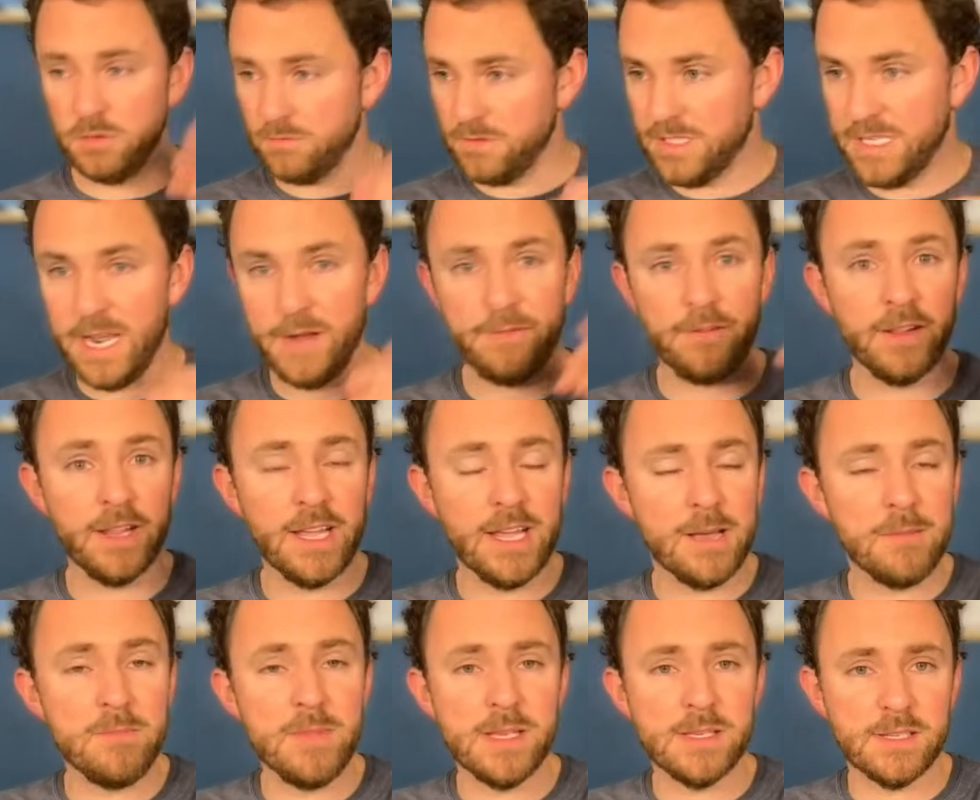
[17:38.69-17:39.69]
definitely
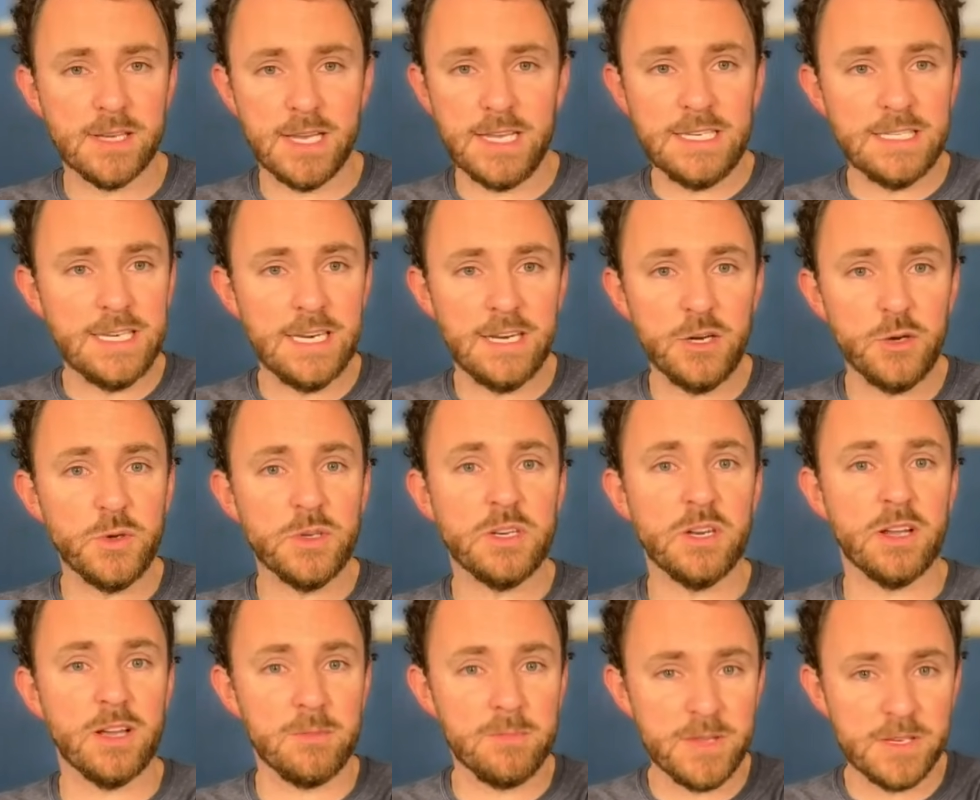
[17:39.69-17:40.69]
commis- continuing to
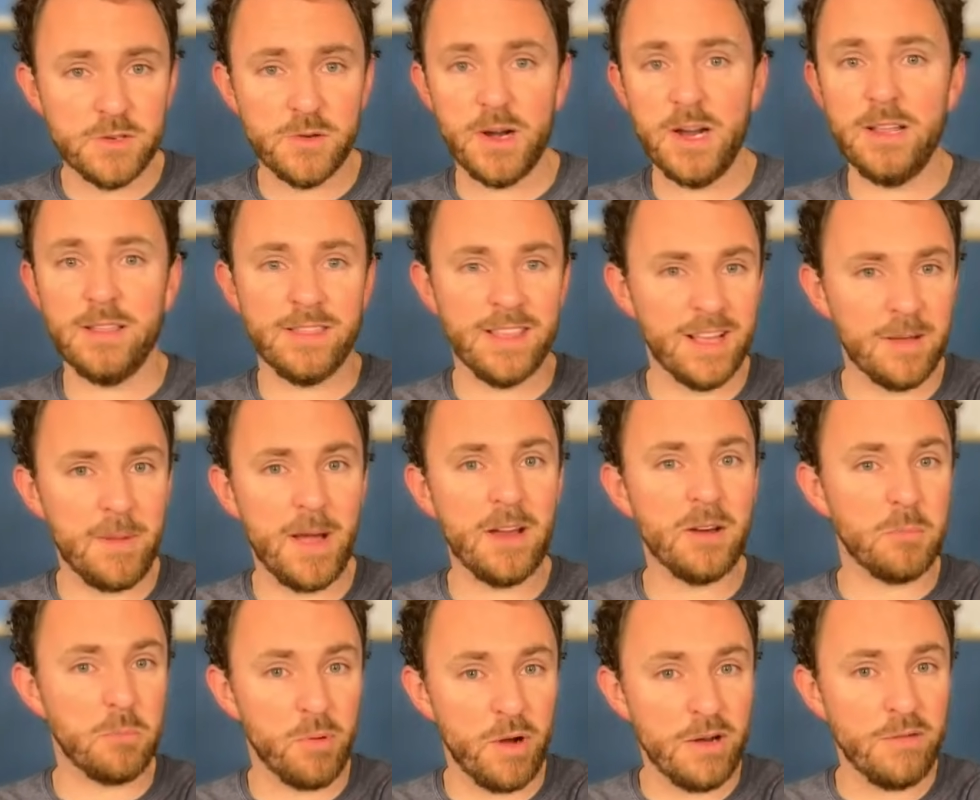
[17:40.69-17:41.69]
commiserate, think about,
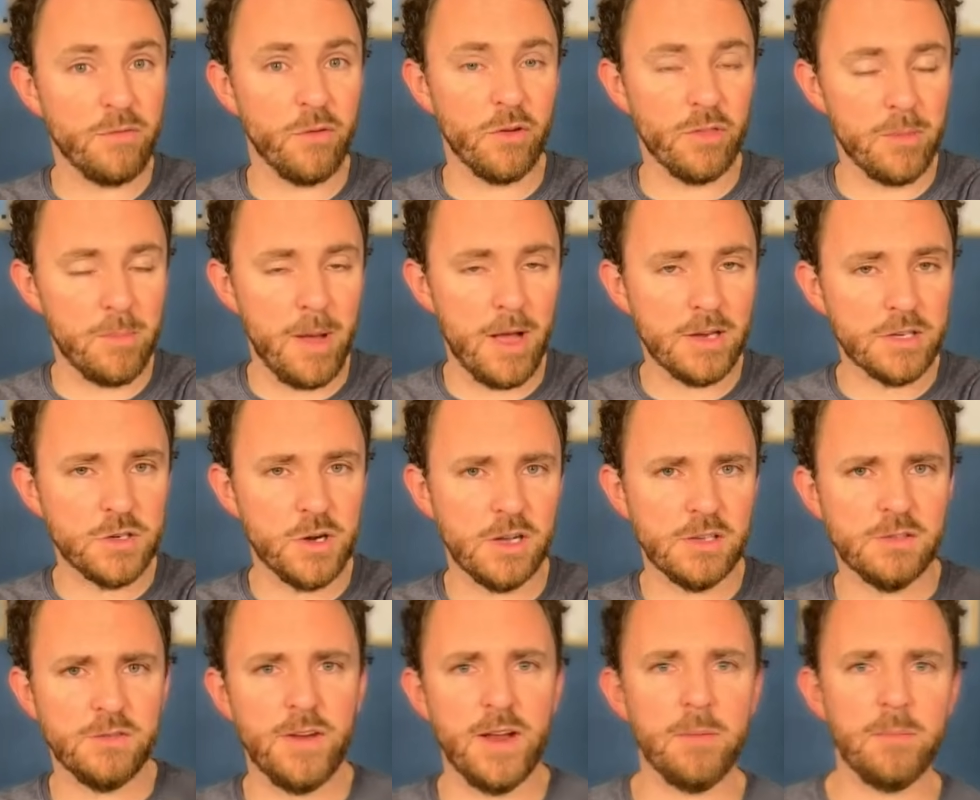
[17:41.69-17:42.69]
and pray for the Montross
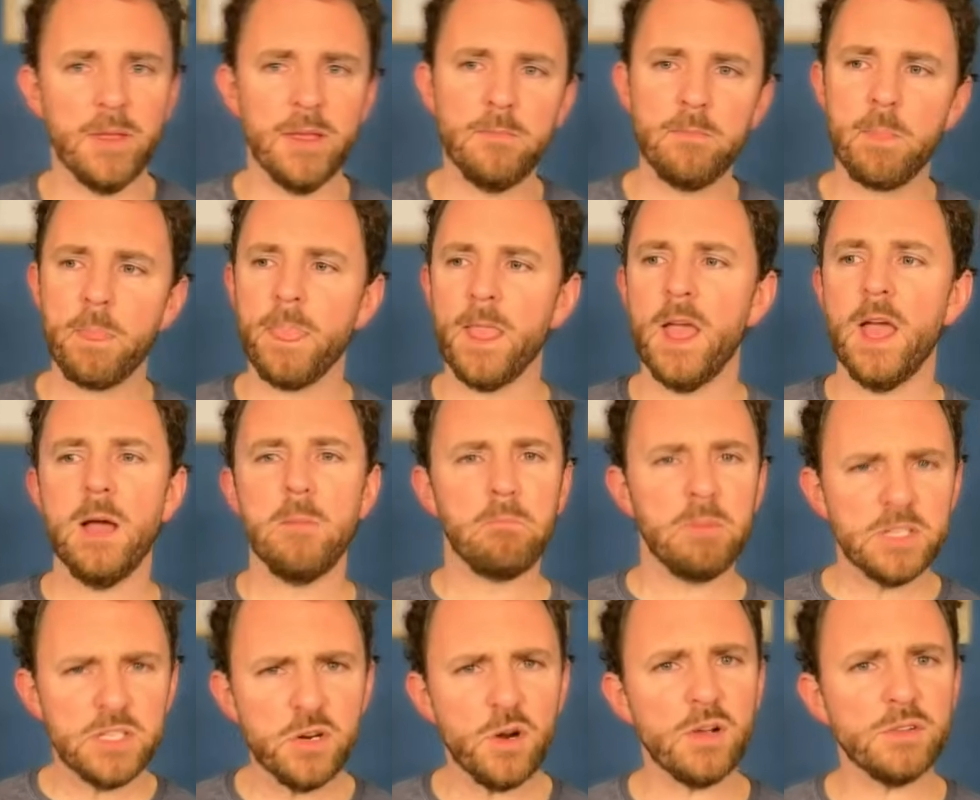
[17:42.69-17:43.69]
family,
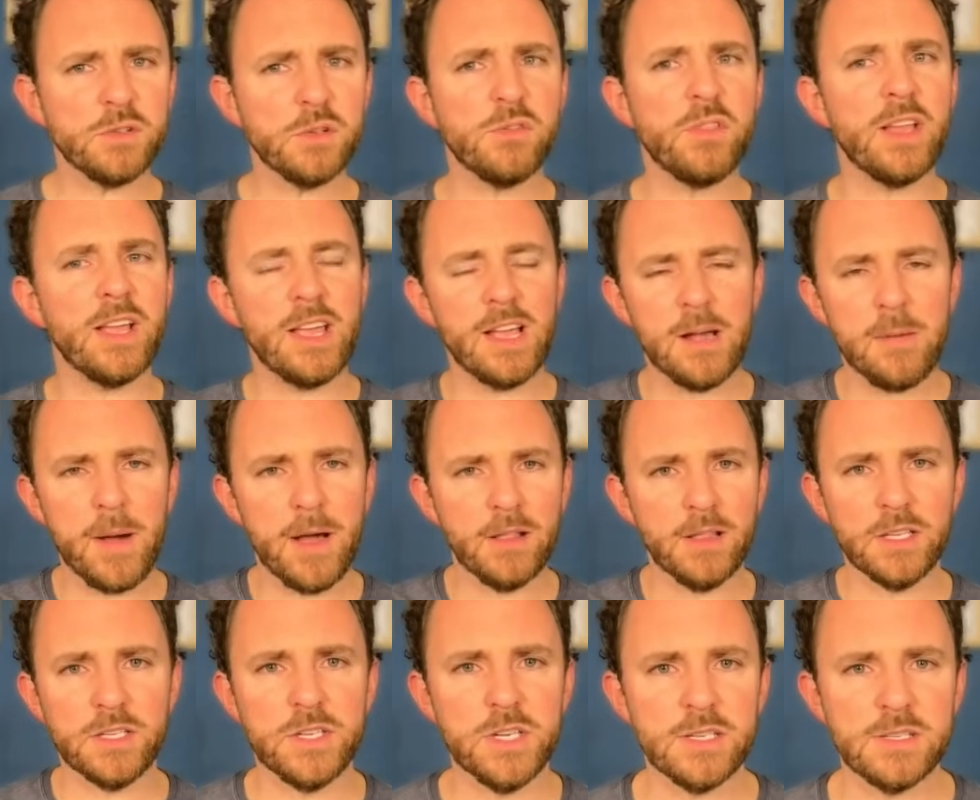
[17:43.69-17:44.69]
but you're also thinking about
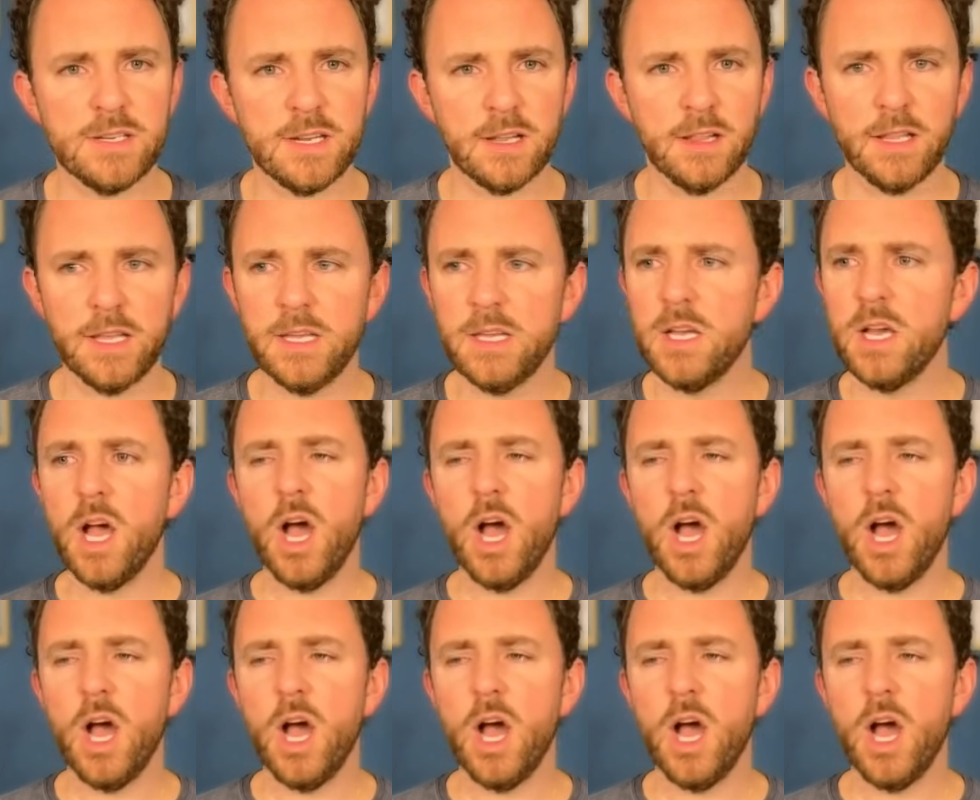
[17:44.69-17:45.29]
logistically.